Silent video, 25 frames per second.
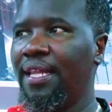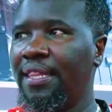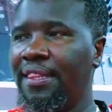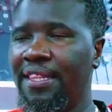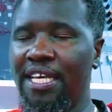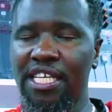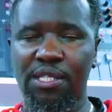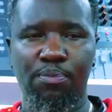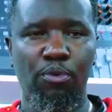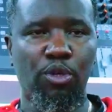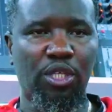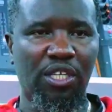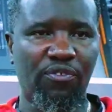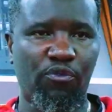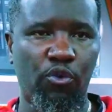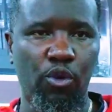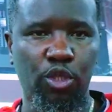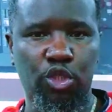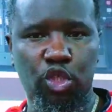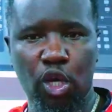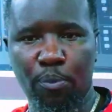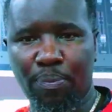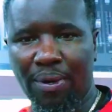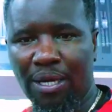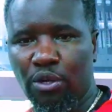this beautiful
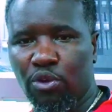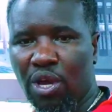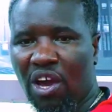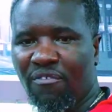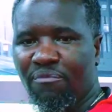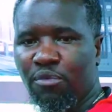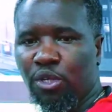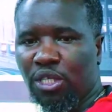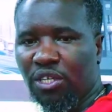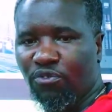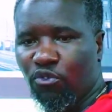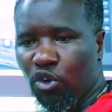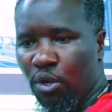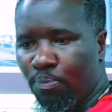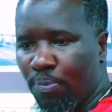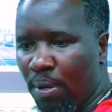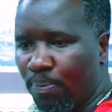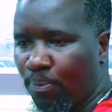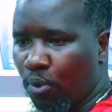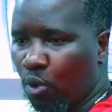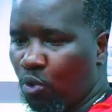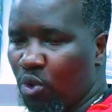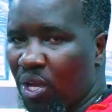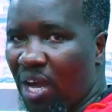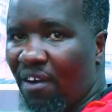shop and we have beautiful
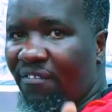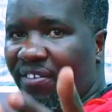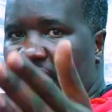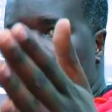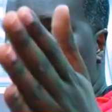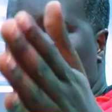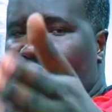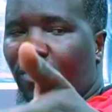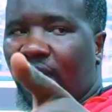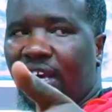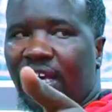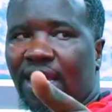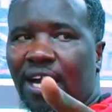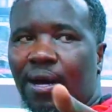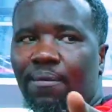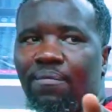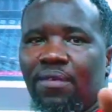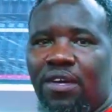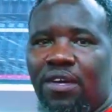people. We have Rage over here